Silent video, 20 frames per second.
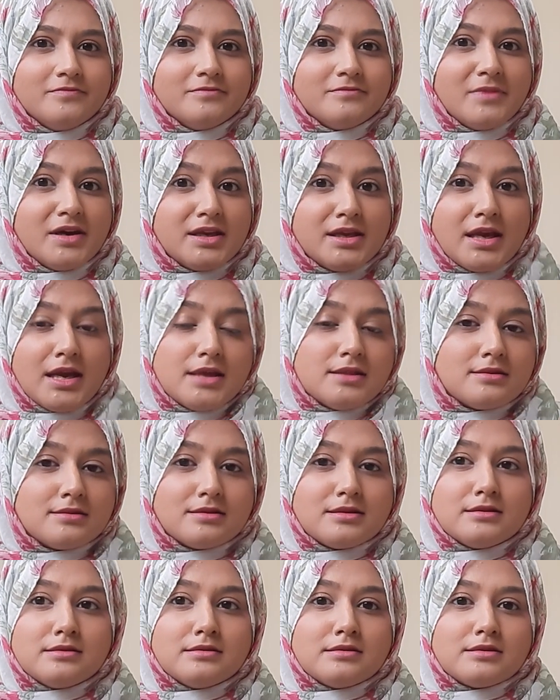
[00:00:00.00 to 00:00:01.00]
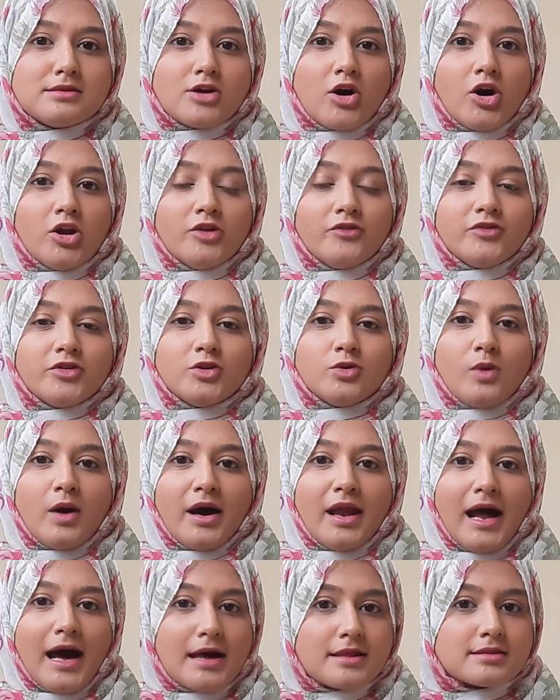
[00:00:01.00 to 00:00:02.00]
But yes, since all of you
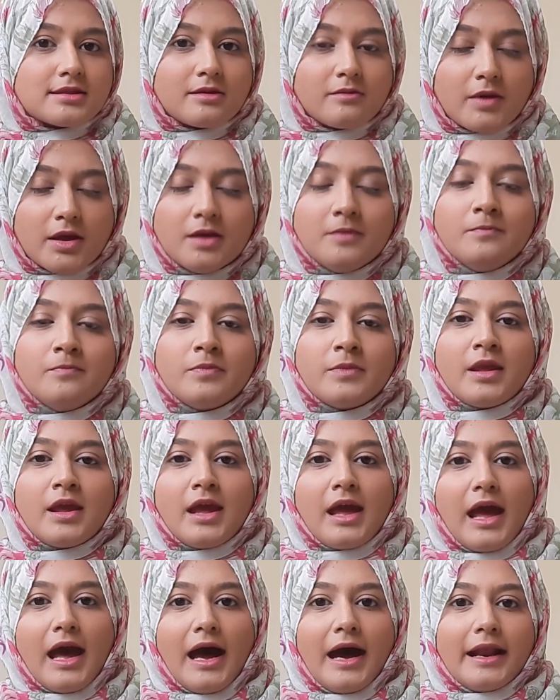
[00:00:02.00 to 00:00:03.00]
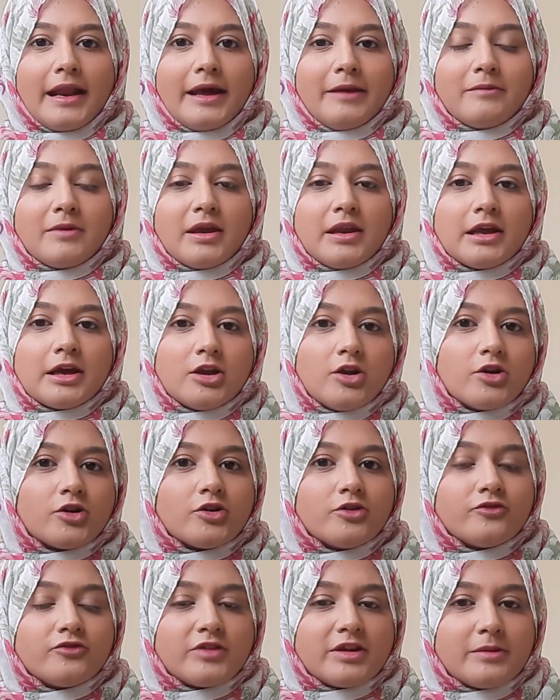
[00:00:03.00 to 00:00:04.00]
are asking me and I'm getting a lot
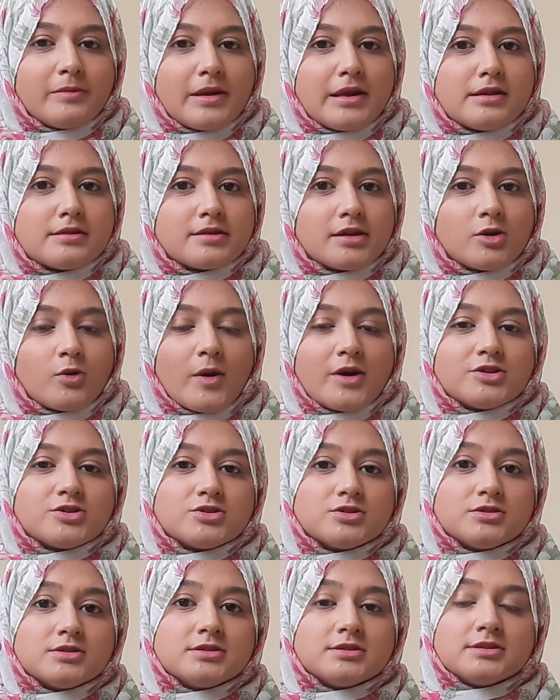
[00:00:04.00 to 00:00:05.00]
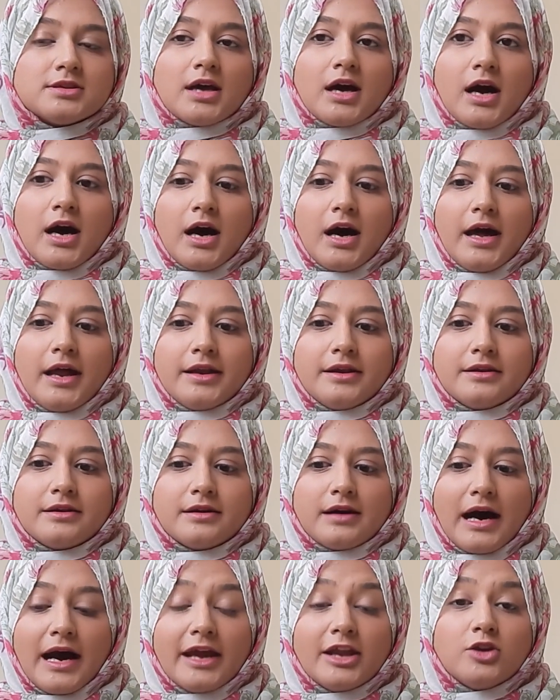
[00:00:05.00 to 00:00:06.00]
of emails and questions,
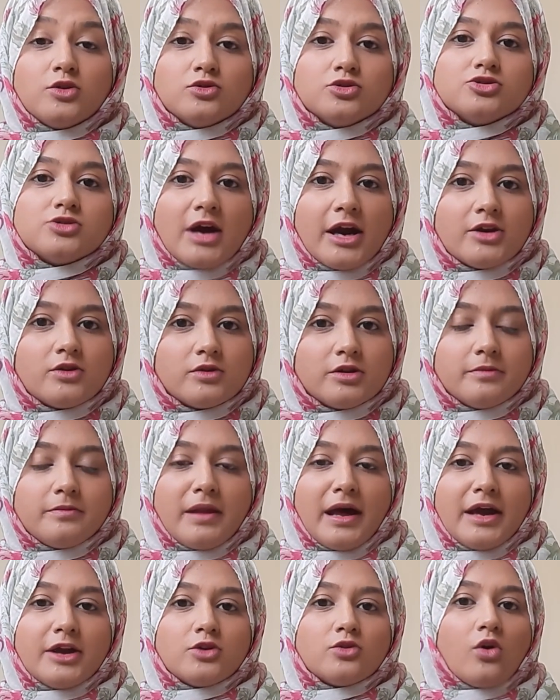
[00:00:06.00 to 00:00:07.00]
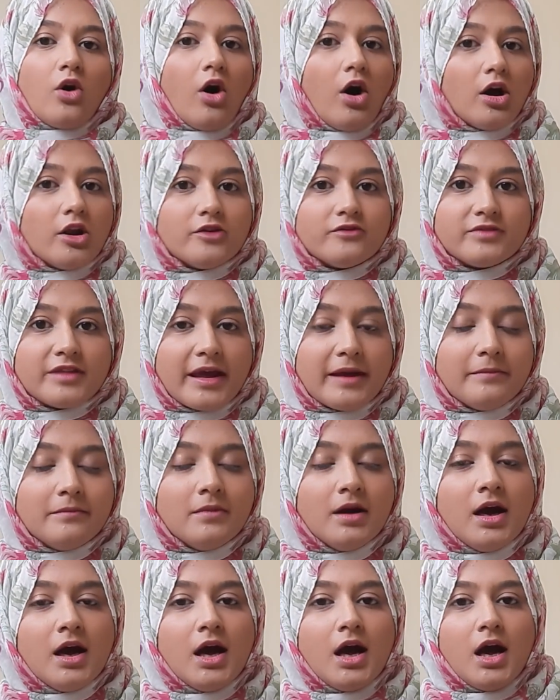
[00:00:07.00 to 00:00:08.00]
and I do try to reply to all of them,
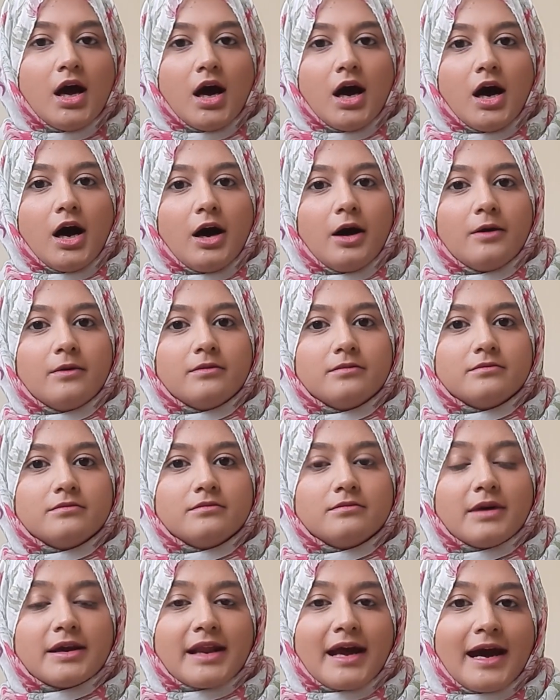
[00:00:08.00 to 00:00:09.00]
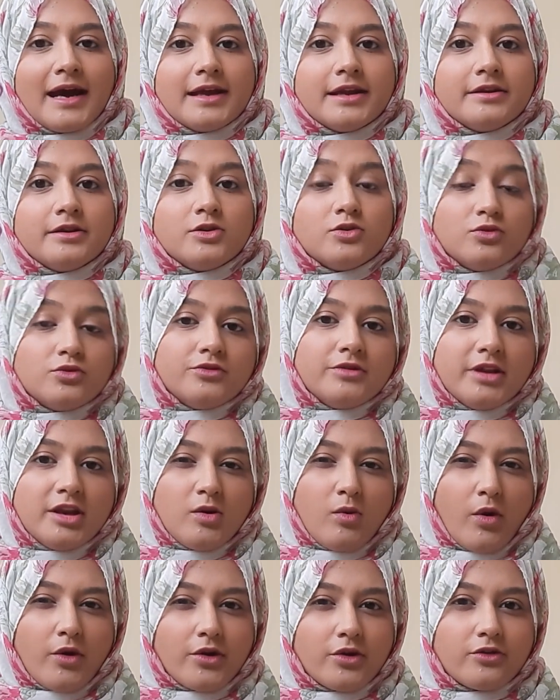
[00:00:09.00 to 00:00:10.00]
but I do really
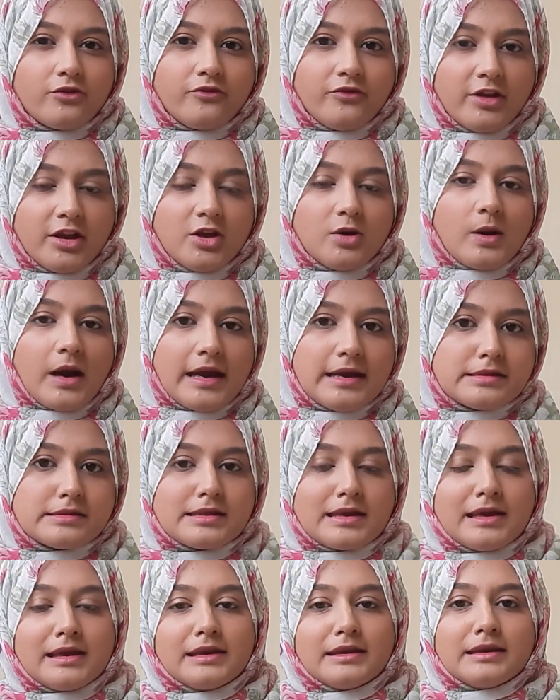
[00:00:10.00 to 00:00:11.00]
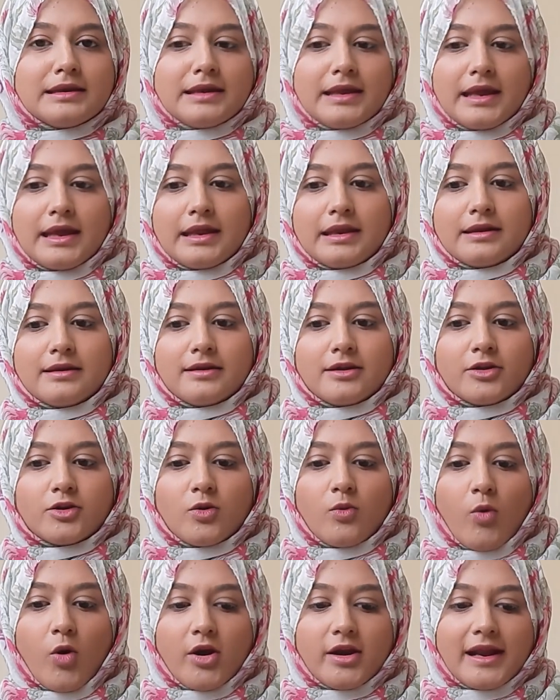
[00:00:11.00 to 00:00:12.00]
wanted to fill you guys in you know
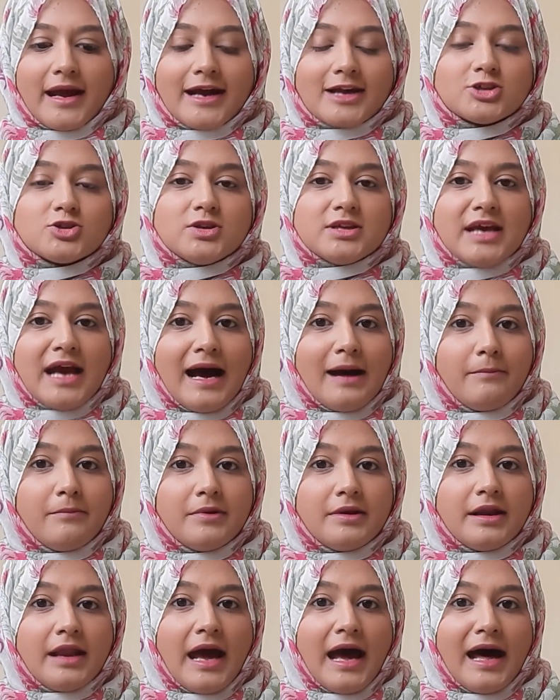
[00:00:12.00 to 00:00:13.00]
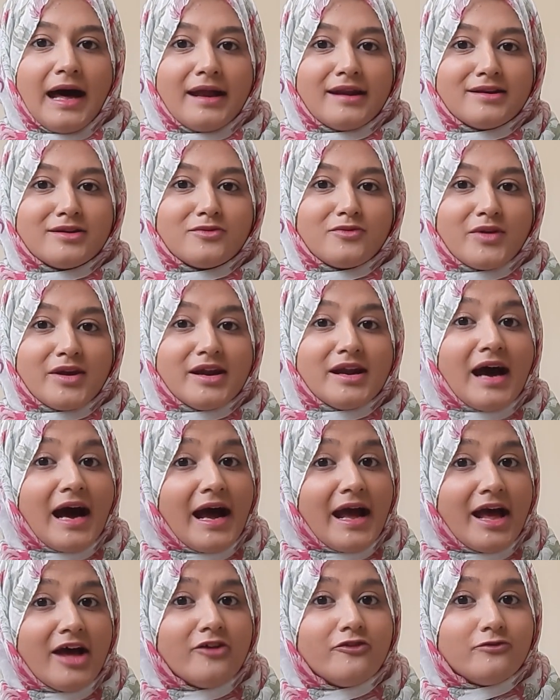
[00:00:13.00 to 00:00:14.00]
what actually happened and where I
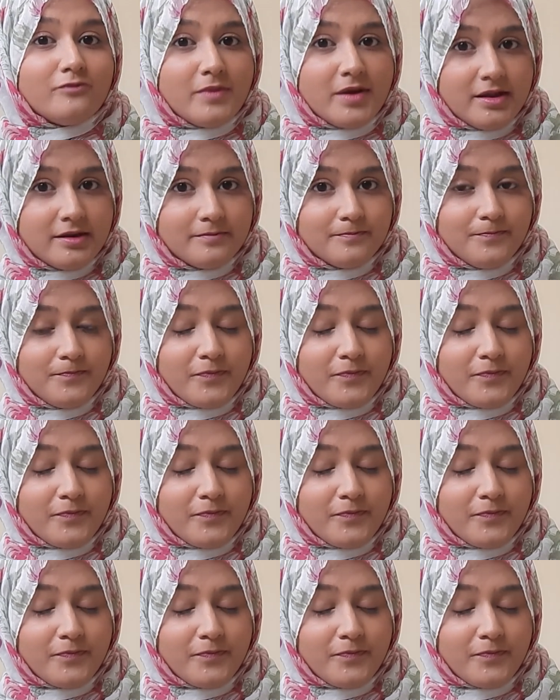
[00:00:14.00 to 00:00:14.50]
have been.